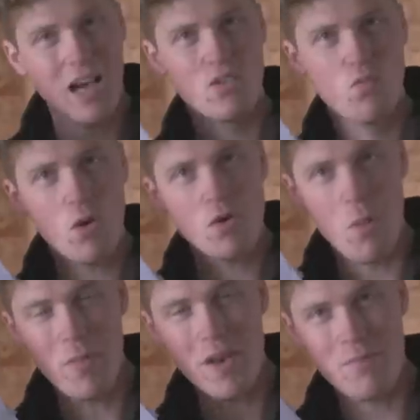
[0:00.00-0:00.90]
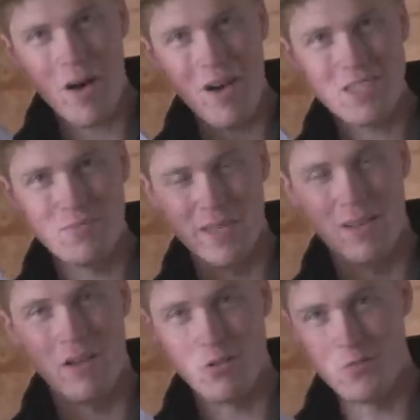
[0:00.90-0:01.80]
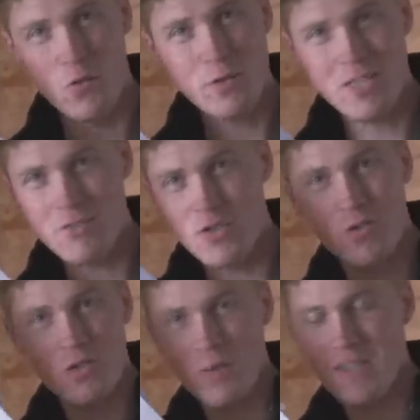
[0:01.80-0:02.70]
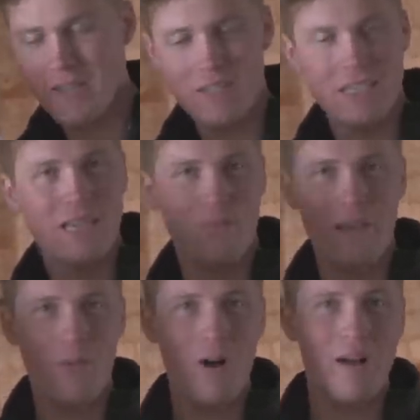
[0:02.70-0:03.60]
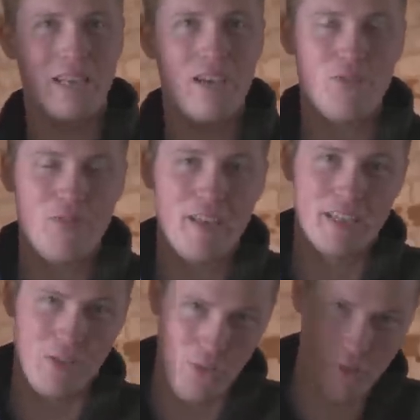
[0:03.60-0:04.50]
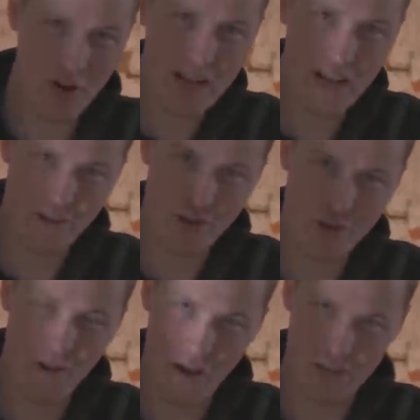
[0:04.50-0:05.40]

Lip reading: As of 1 minute past midnight on the 14th of June 2019, we were given these three new